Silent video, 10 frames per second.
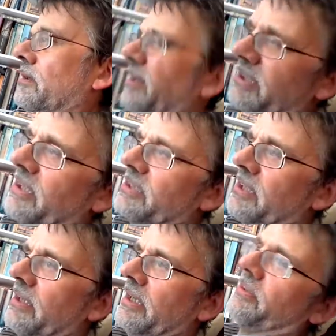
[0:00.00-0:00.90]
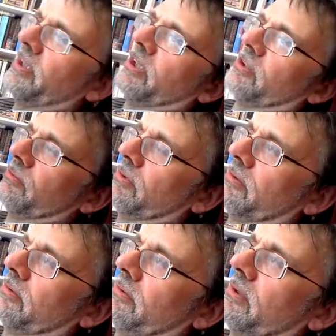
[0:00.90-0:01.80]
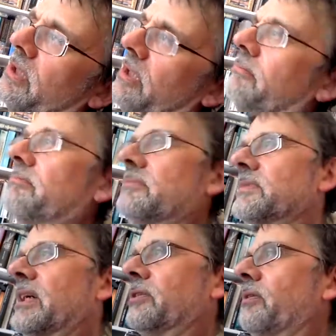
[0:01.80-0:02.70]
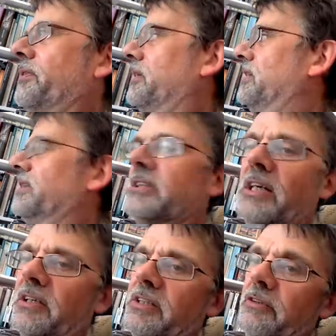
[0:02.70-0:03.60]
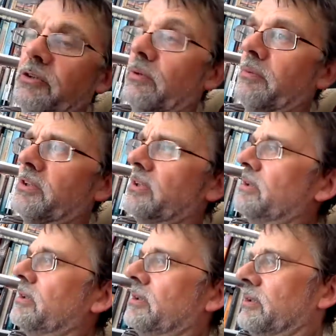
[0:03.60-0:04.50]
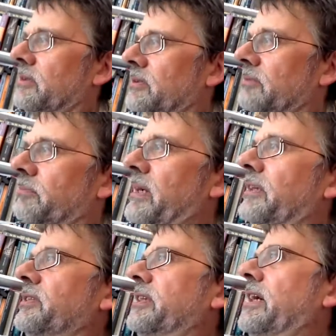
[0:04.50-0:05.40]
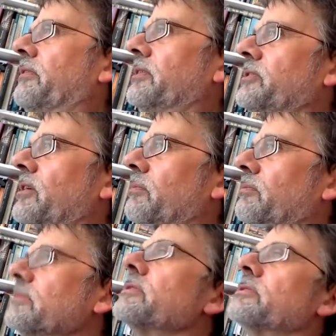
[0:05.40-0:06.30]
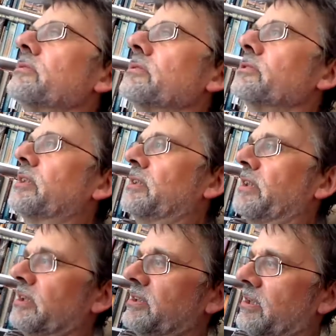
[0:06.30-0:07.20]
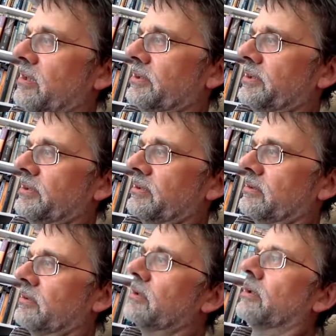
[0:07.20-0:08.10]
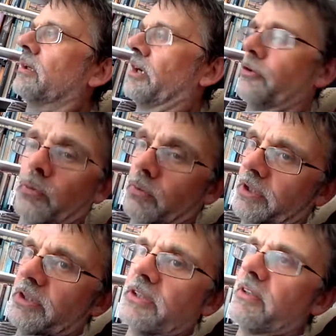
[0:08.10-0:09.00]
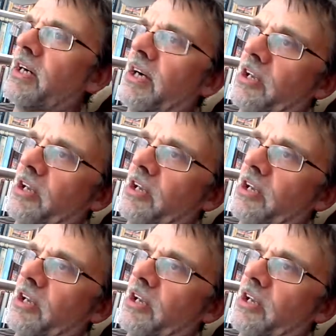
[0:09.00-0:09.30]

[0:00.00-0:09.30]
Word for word: it, it, I think it's, yeah, I don't think it's entirely down to women to band together and stop dressing like tarts. I don't want you to do that.